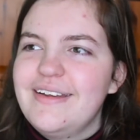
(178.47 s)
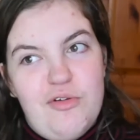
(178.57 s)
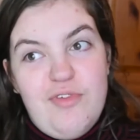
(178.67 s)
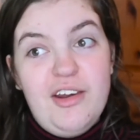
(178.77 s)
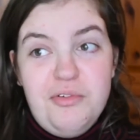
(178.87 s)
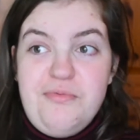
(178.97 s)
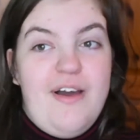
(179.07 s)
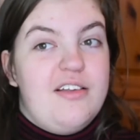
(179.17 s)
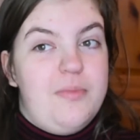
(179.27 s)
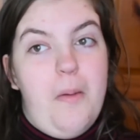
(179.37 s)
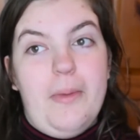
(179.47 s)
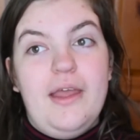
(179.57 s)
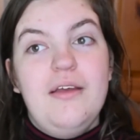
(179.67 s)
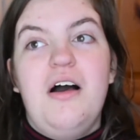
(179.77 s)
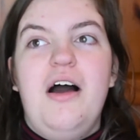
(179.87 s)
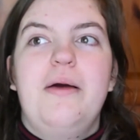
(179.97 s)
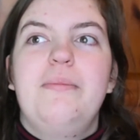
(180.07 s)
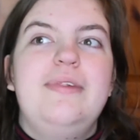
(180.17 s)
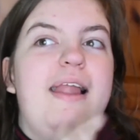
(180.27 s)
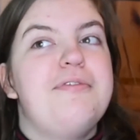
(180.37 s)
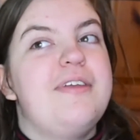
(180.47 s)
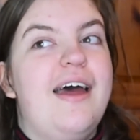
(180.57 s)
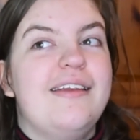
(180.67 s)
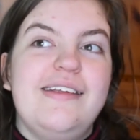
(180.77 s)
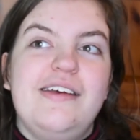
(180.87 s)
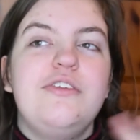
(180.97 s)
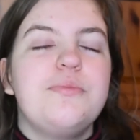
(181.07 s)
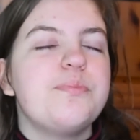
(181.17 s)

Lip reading: Random facts about me: I am left-handed.